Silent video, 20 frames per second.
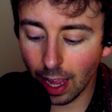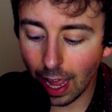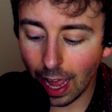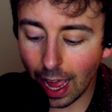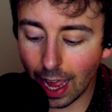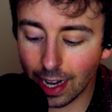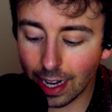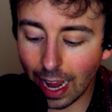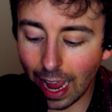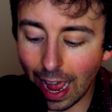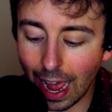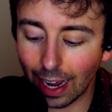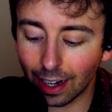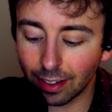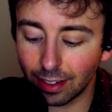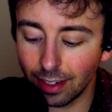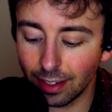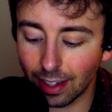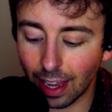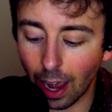and
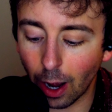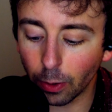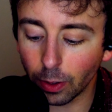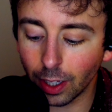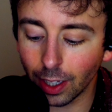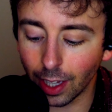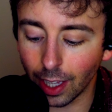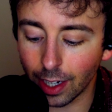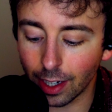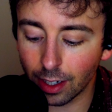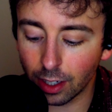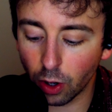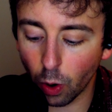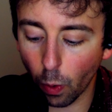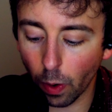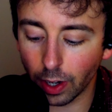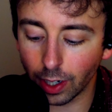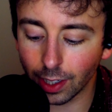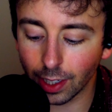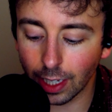x is calculated
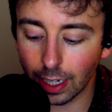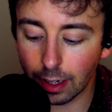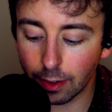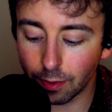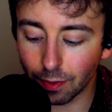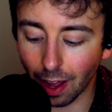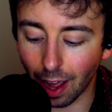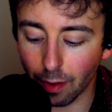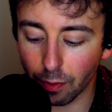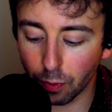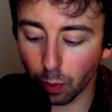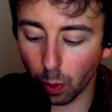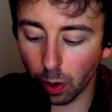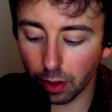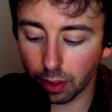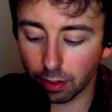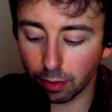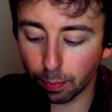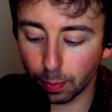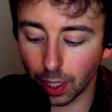accordingly,
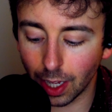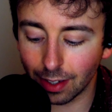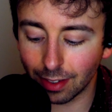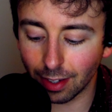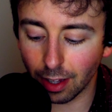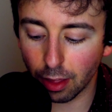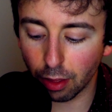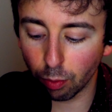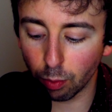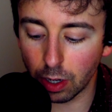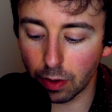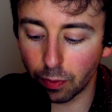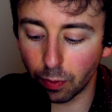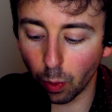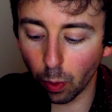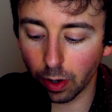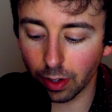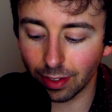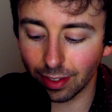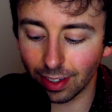5/4 plus
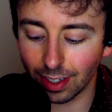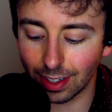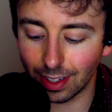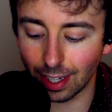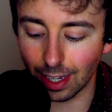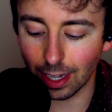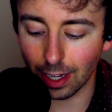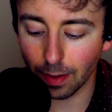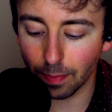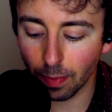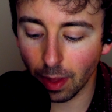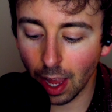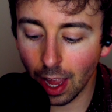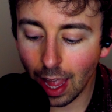3/4 t.